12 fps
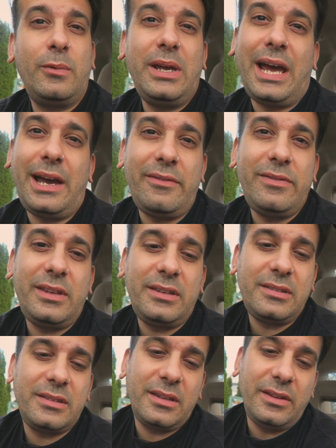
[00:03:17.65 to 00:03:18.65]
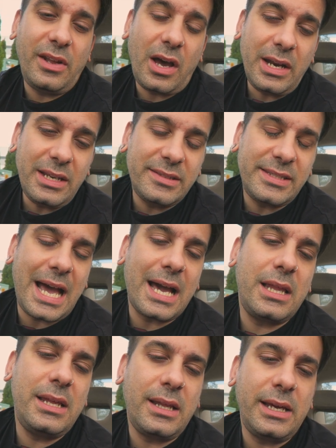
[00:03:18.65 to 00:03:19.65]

we have this, not exactly